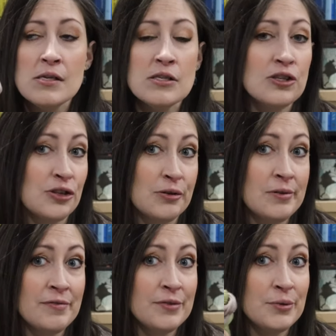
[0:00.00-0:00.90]
So
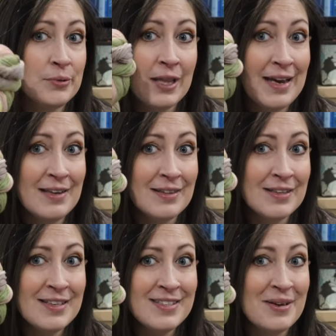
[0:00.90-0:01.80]
if you like
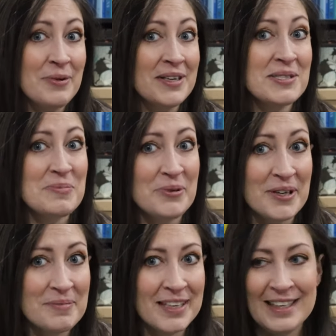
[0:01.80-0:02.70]
this and want to
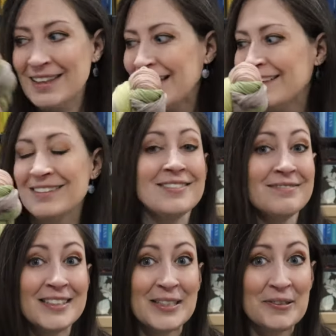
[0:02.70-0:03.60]
support me, then
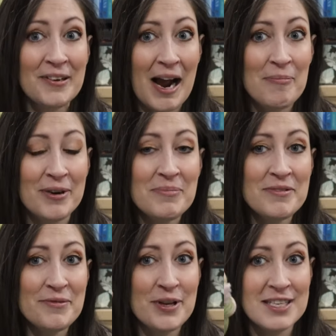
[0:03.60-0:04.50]
go grab one
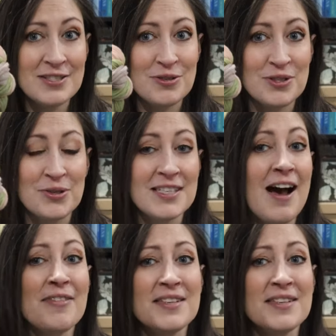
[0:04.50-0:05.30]
before these are sold out.